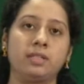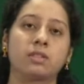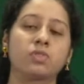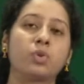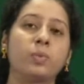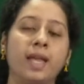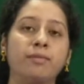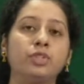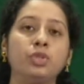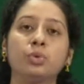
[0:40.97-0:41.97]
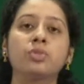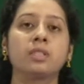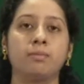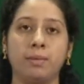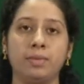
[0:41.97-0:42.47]
So, we have to use the
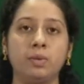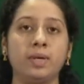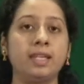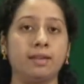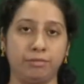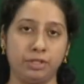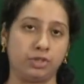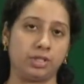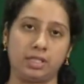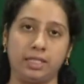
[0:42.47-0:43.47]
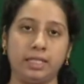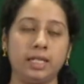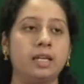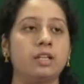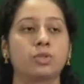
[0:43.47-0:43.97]
memory very efficiently.
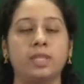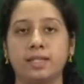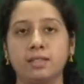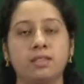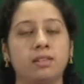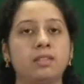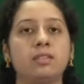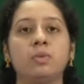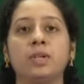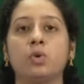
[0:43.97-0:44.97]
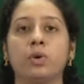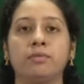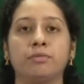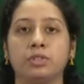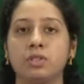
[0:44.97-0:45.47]
So, that is the reason we go in
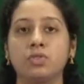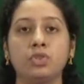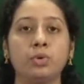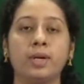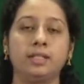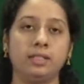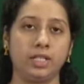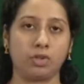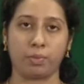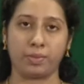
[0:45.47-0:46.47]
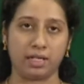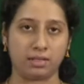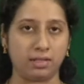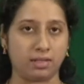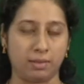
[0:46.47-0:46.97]
for this new and delete operator
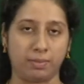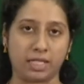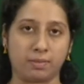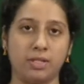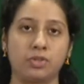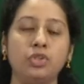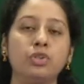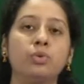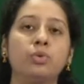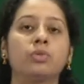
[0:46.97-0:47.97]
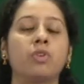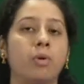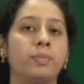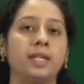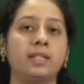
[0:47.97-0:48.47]
in C++. New
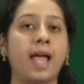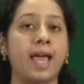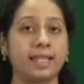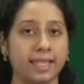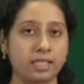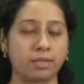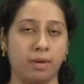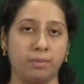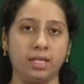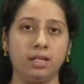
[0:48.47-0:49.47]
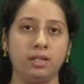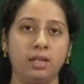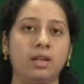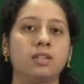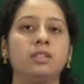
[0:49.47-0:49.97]
operator allocates memory,
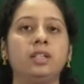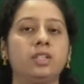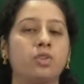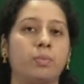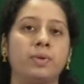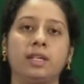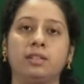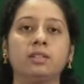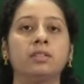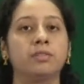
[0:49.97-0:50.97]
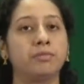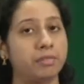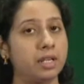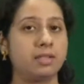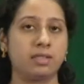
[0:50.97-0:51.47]
delete operator
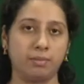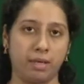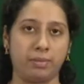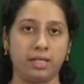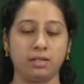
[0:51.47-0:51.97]
frees the memory.